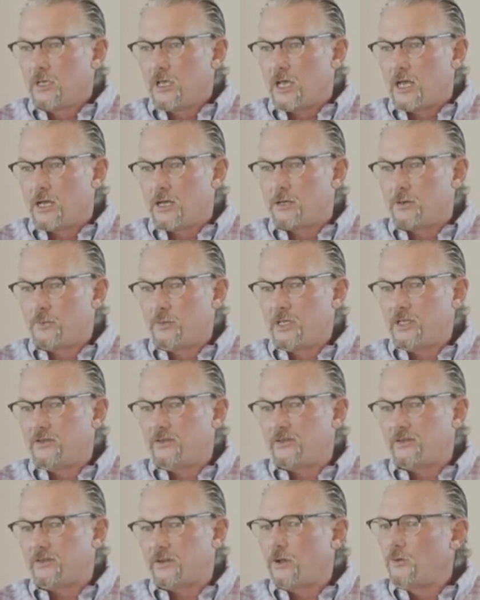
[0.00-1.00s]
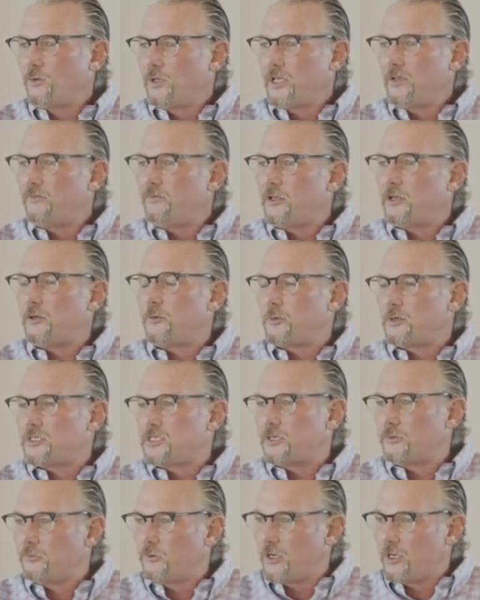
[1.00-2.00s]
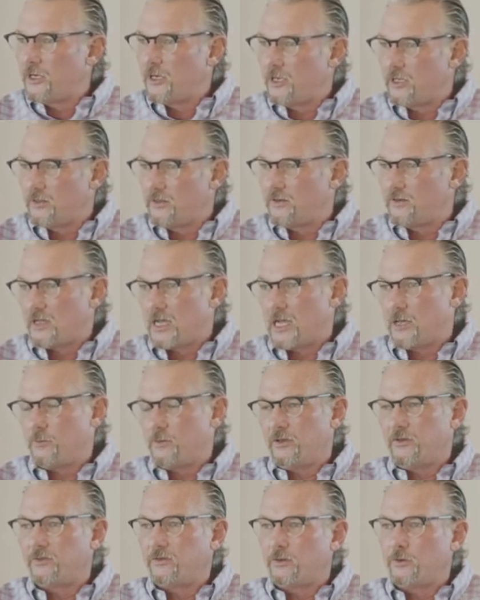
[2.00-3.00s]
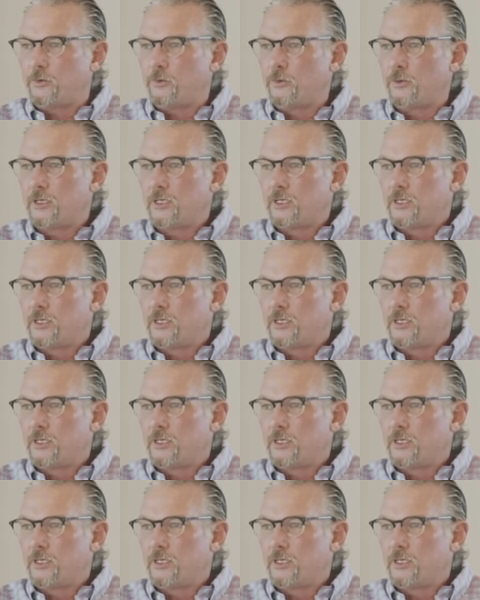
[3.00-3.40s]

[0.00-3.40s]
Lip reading: It's only 50% rented at the time, and so